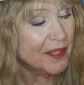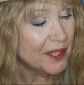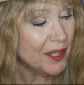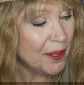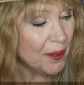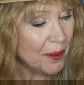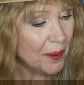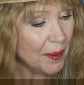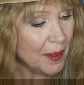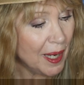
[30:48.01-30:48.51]
So
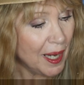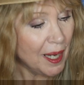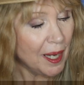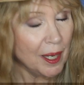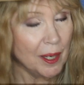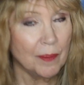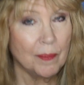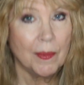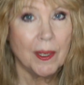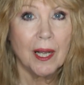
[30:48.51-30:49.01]

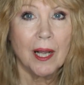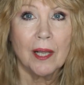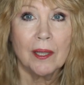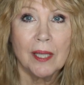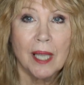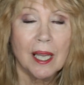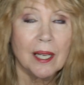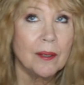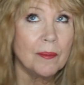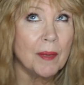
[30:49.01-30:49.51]
a
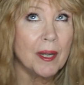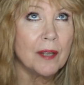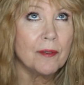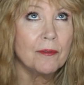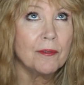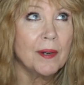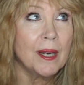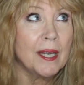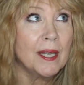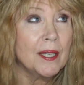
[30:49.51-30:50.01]
lot of my
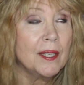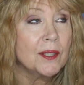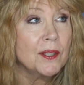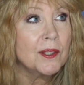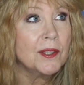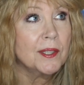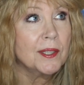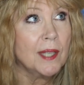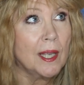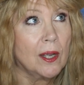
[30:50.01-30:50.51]

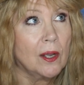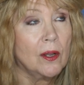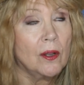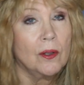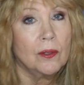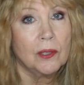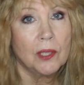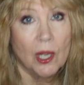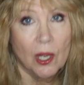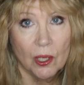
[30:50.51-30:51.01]
friends
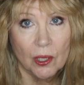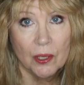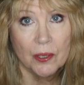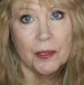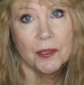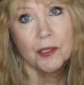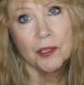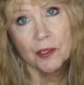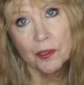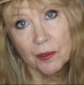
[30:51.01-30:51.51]
sell
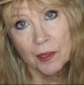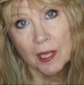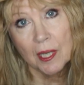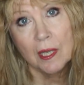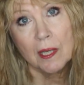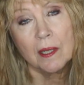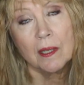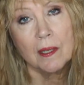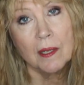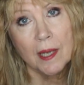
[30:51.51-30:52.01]
Color
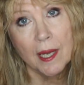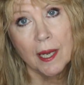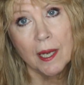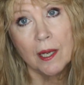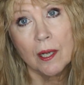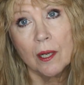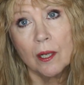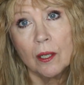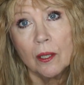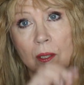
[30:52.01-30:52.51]
Street
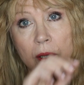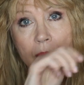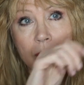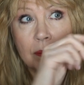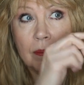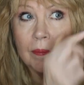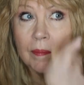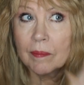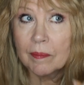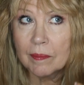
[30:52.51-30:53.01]
nail
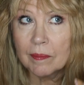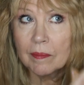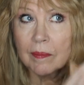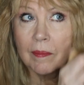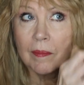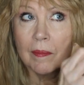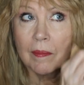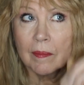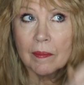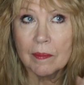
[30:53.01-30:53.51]

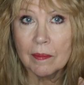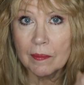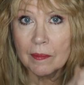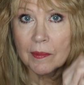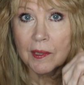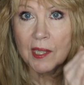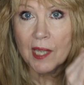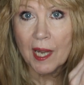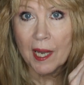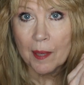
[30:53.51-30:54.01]

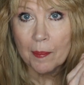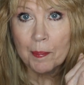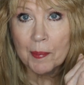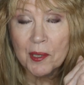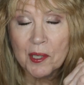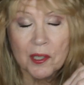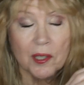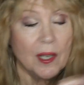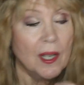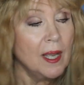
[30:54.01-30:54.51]

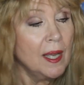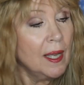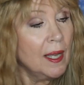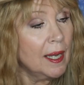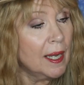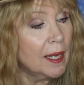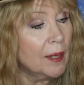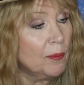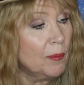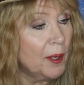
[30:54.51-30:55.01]
tapes,
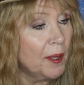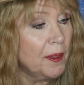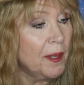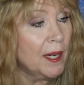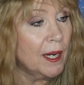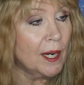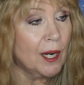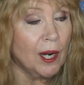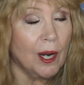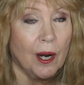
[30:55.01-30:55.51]
and what
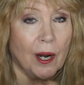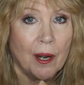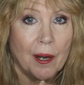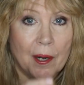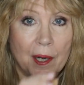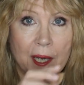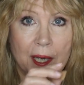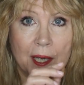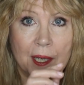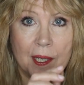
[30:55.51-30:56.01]
they
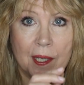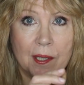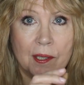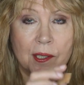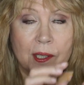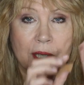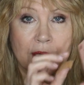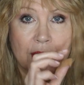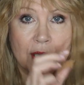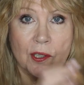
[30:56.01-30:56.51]
are
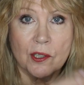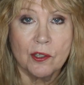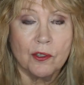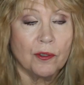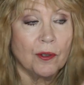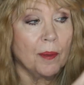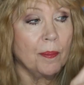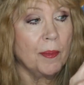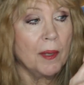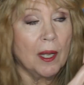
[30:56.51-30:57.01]
is it's a
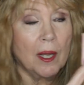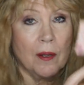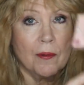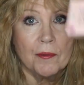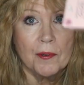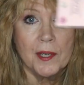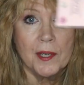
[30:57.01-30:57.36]
strip of